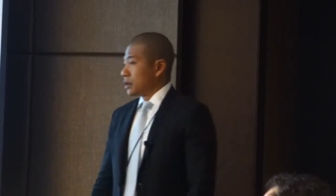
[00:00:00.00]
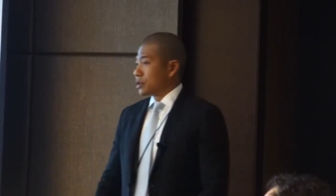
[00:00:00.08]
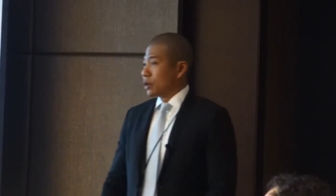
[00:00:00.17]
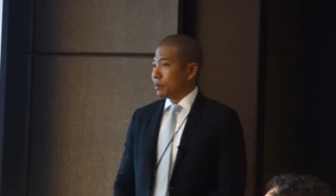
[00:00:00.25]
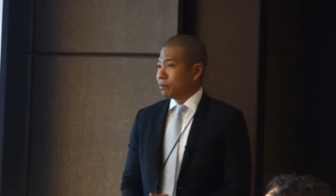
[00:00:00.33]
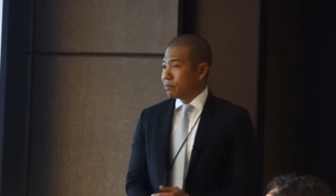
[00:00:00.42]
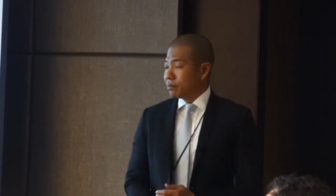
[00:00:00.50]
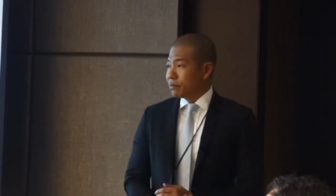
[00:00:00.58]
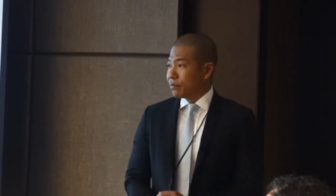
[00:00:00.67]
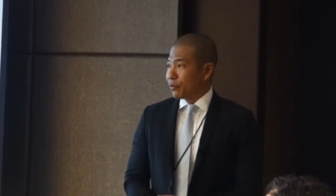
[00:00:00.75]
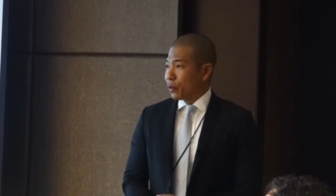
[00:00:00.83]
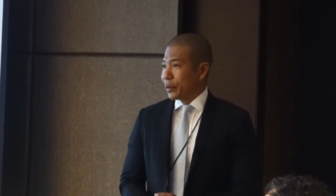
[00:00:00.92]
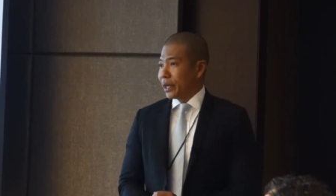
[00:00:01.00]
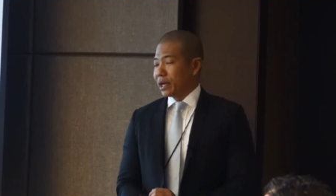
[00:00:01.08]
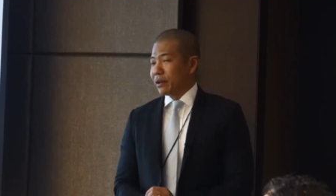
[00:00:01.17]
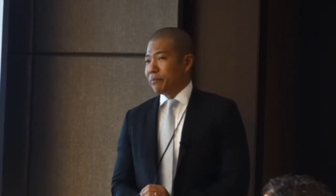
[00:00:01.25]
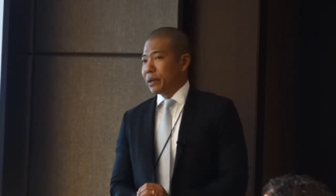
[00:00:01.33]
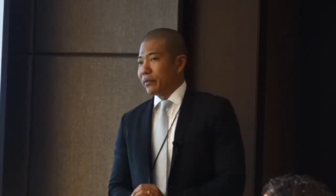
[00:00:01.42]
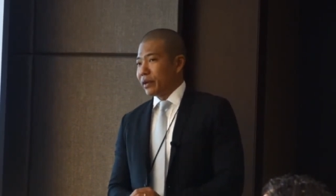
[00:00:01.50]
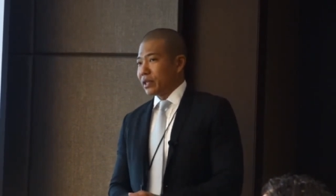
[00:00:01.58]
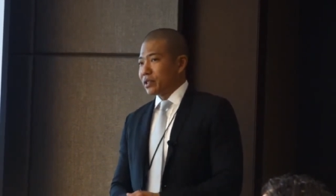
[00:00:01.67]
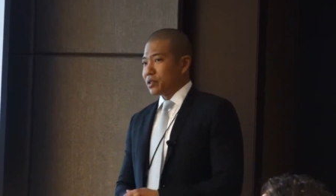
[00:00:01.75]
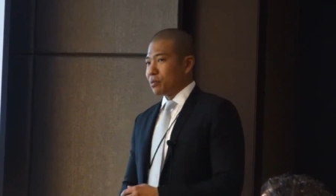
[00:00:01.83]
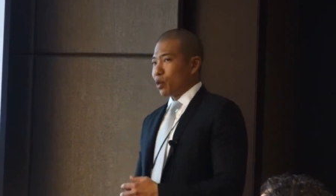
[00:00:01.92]
So before we kind of pivot
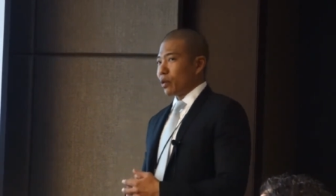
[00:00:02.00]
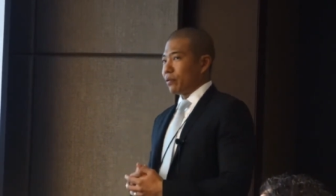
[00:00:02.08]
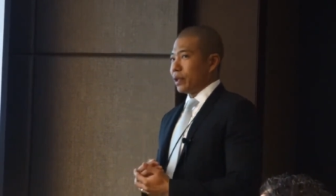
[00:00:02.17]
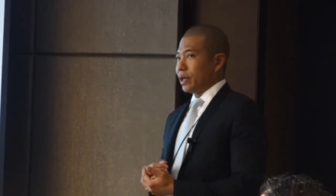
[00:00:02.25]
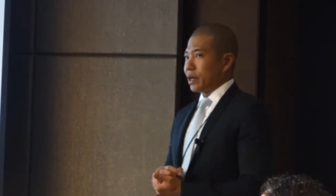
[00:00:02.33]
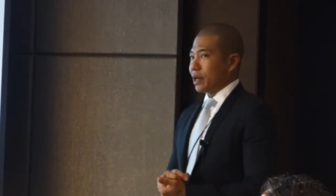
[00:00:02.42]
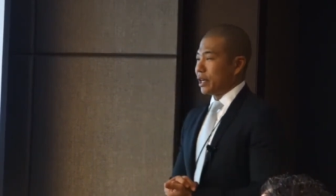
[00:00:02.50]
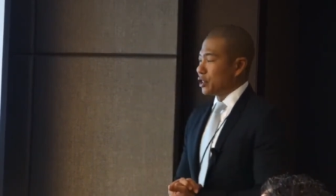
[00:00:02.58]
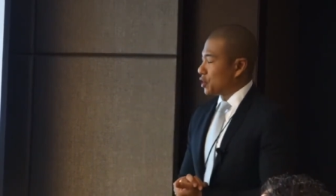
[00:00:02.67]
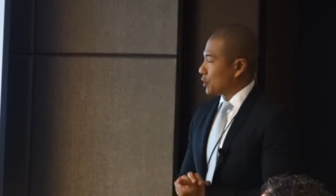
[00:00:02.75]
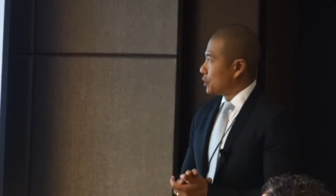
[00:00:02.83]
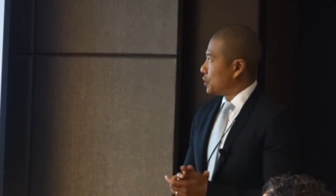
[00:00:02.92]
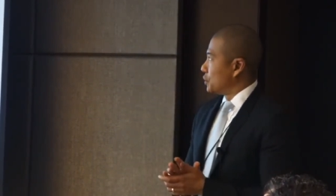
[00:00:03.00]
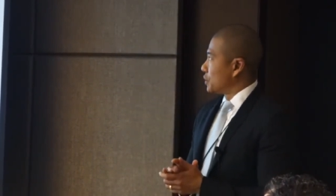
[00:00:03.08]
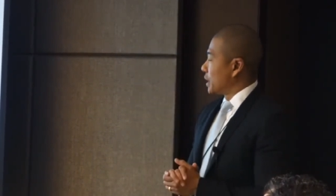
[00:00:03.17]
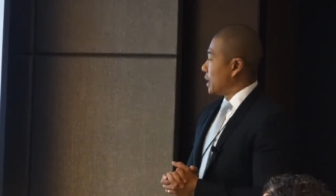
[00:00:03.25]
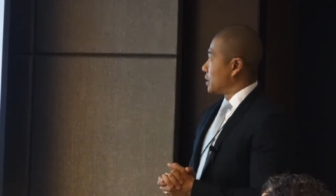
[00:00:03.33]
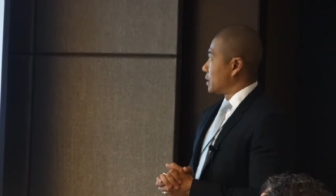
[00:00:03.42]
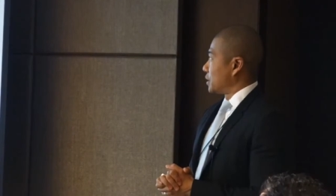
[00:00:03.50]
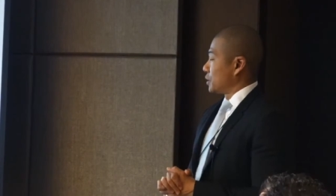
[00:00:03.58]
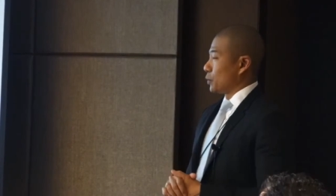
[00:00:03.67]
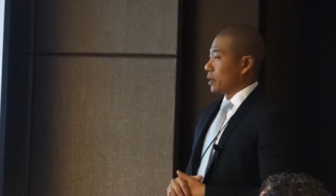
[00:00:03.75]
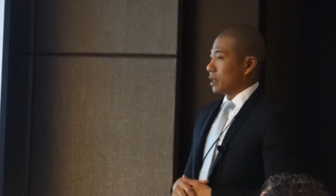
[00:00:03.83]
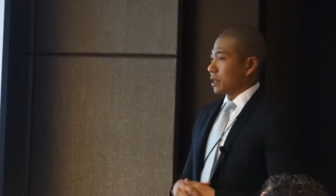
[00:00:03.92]
into more of the insurance use cases, I
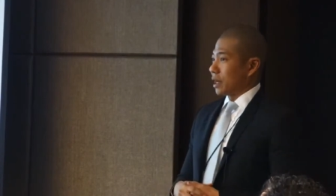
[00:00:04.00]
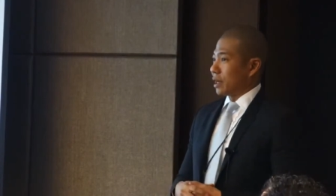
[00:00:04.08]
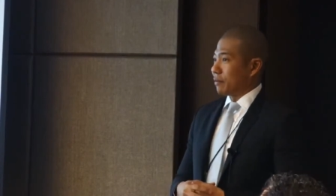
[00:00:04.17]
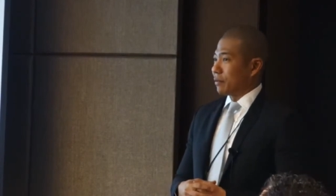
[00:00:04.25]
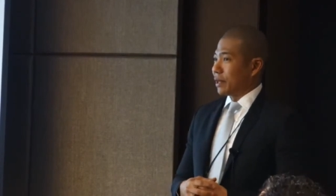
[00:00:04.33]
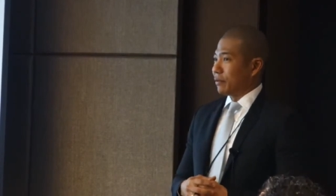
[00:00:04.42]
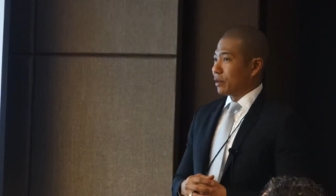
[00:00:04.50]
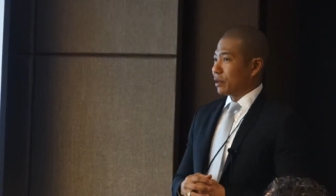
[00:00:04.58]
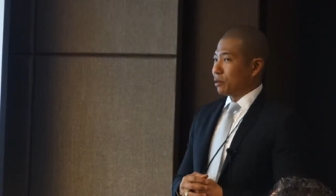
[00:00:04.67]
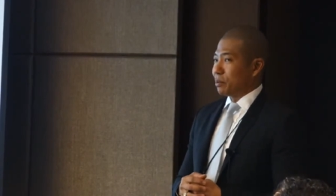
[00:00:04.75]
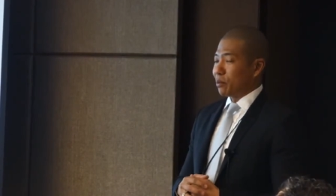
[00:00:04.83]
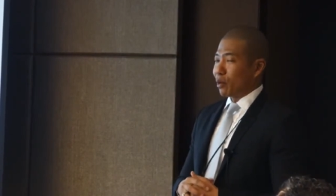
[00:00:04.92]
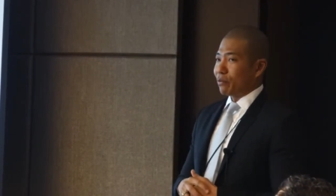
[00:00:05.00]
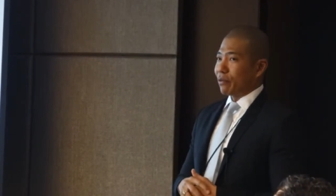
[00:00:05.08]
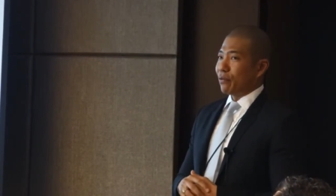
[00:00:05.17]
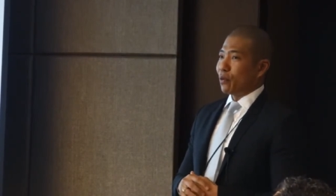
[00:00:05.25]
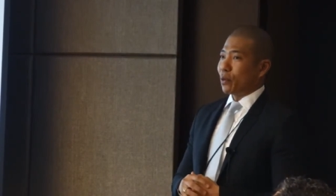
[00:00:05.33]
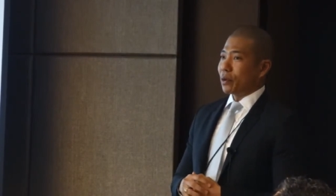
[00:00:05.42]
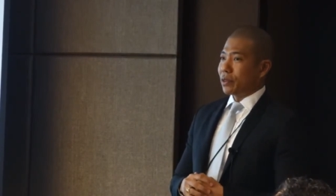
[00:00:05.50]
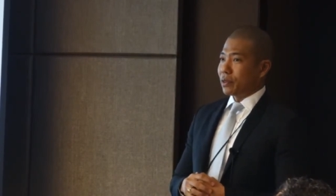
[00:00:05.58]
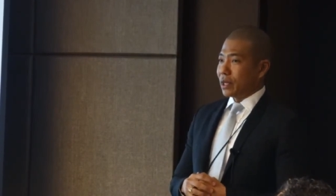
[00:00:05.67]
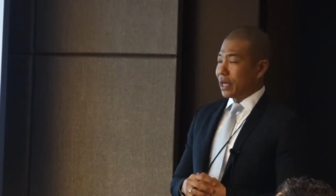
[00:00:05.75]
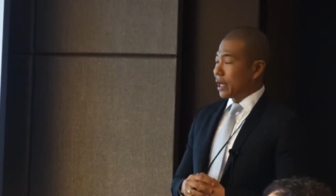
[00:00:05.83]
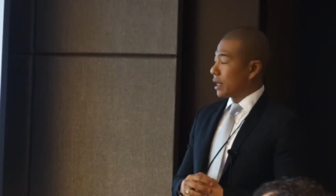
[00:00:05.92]
just wanted to kind of give a little bit more of a forward
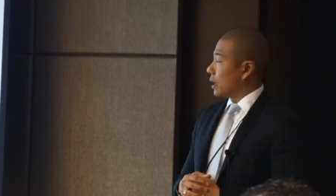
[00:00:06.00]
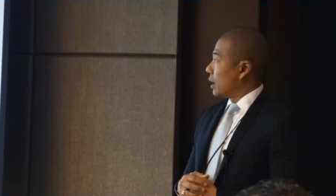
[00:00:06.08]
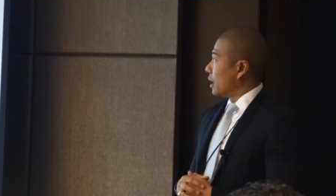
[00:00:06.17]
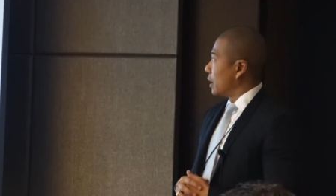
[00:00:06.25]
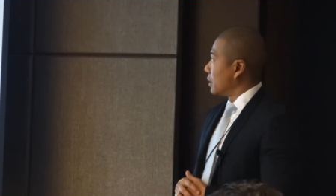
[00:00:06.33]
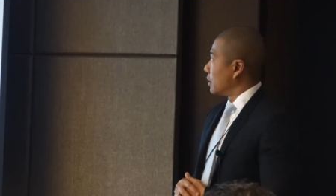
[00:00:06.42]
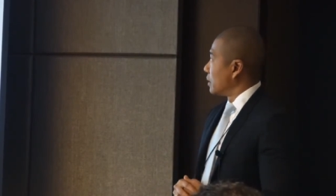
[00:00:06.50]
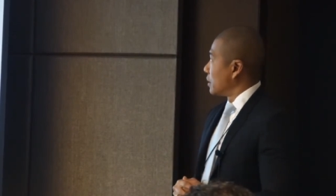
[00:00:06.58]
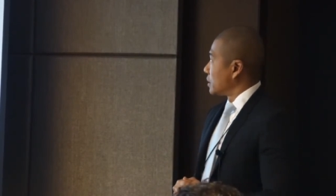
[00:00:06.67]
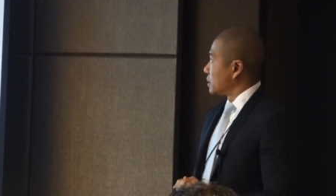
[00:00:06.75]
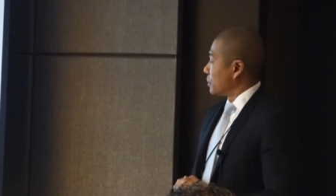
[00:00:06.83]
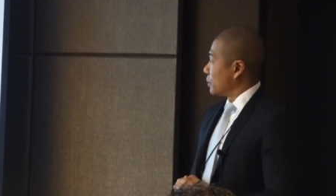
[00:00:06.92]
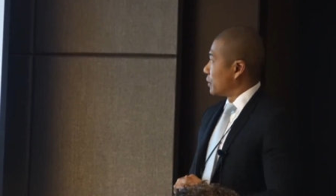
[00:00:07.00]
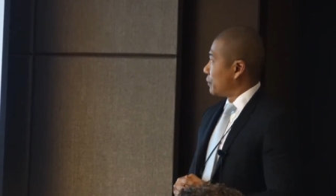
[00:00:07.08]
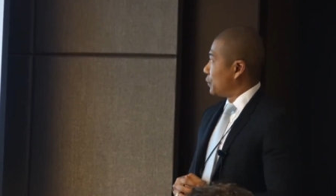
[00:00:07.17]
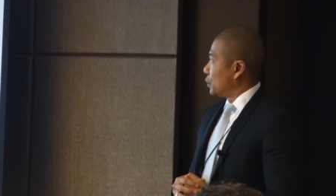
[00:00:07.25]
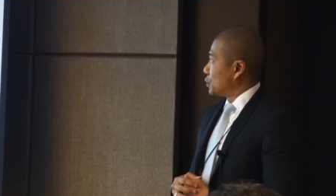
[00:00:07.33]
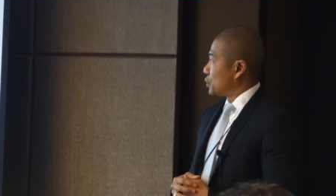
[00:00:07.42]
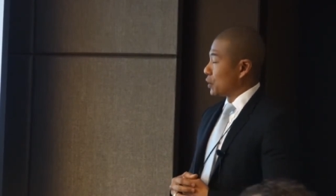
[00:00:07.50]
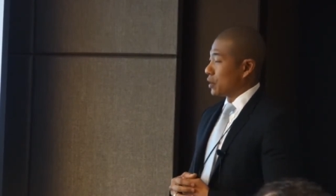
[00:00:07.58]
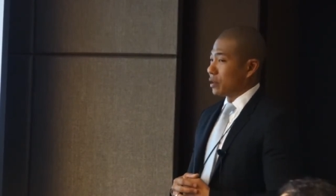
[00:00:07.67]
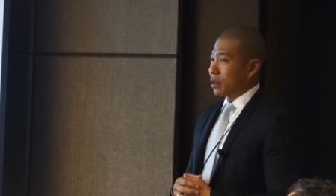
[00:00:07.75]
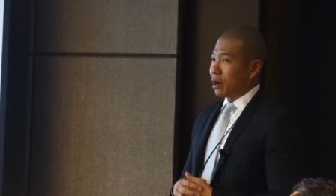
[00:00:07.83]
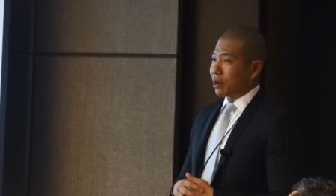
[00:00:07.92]
think on some of the
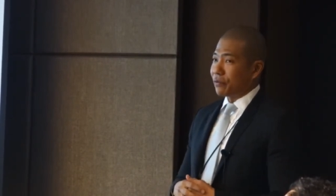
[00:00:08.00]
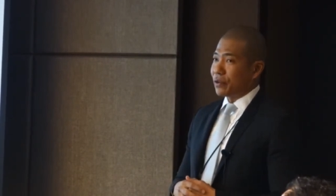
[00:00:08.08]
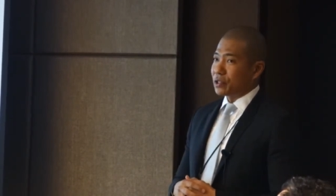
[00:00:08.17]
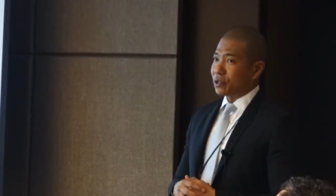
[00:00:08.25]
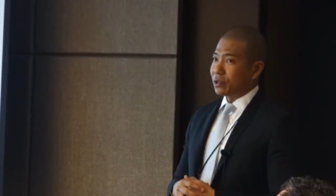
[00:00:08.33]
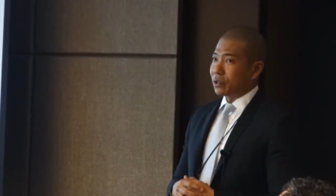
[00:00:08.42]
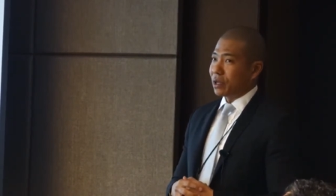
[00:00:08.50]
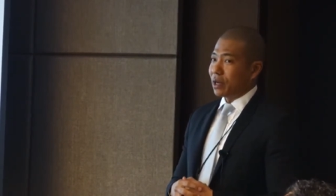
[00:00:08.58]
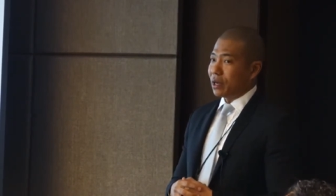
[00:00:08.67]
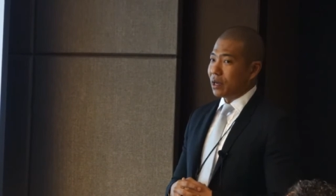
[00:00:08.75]
future artificial